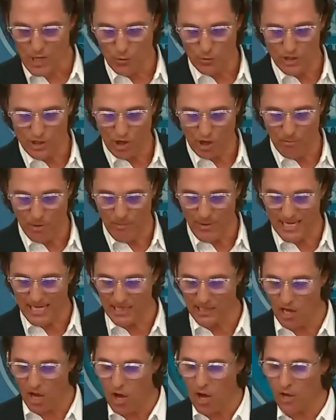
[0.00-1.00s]
We start by
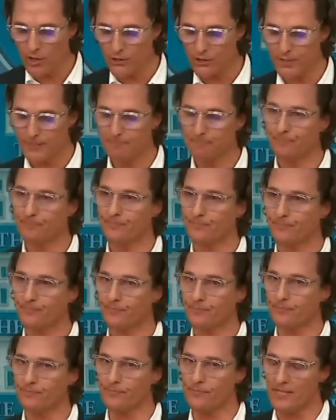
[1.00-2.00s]
making laws
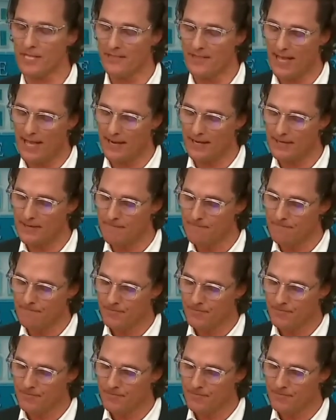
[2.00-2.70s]
that